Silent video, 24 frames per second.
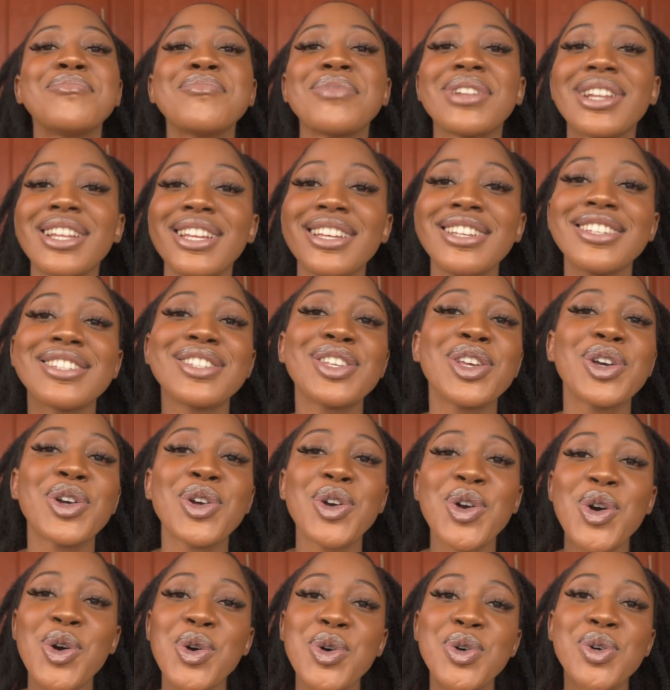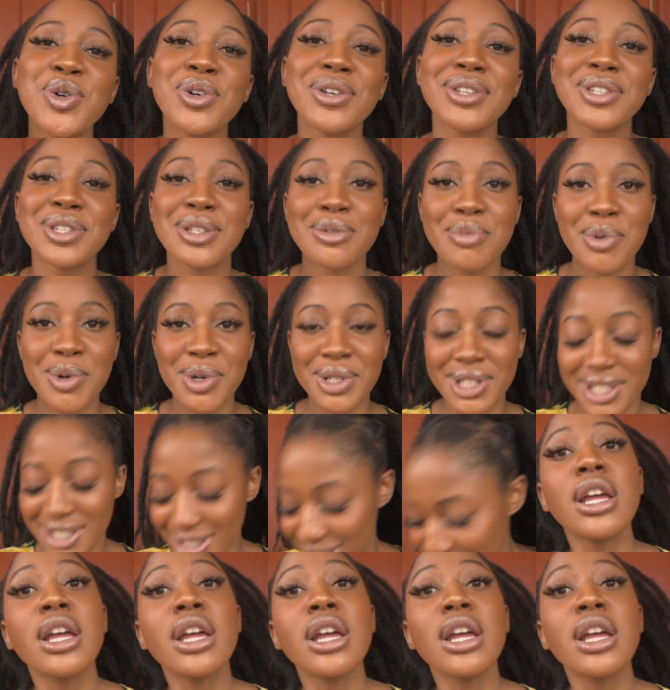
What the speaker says: Please go support.